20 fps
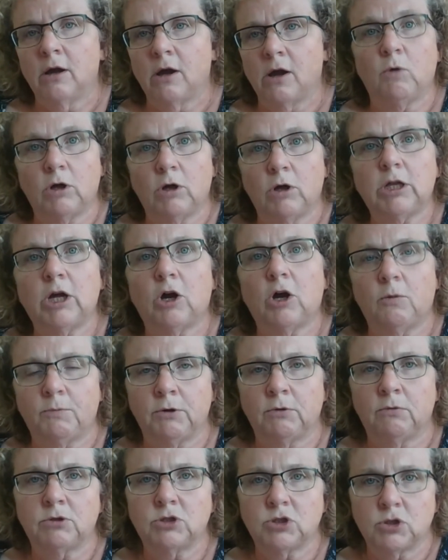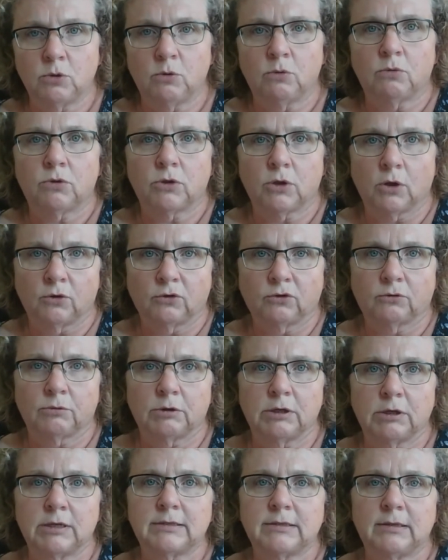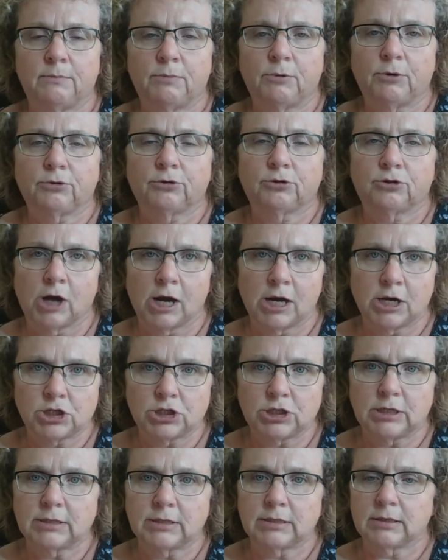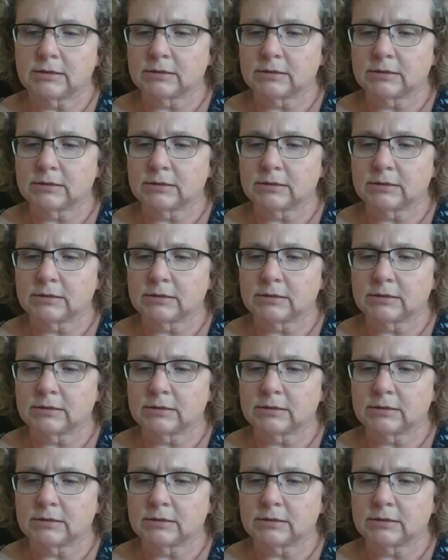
will help you do those 3 simple strategies.